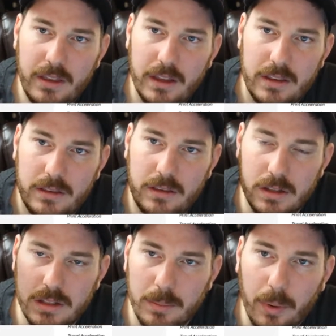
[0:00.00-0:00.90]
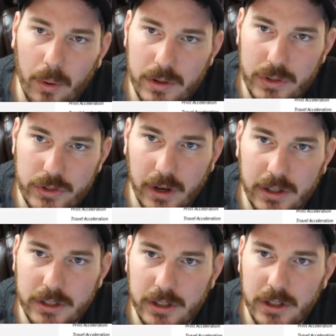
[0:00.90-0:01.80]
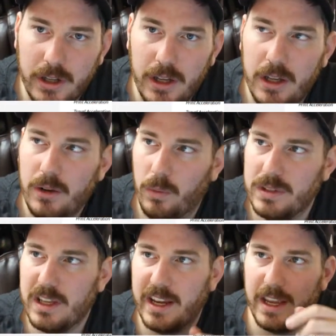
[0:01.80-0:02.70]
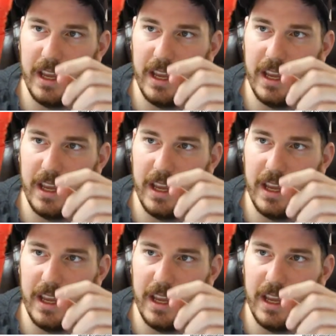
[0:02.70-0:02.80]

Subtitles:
that the support structure was like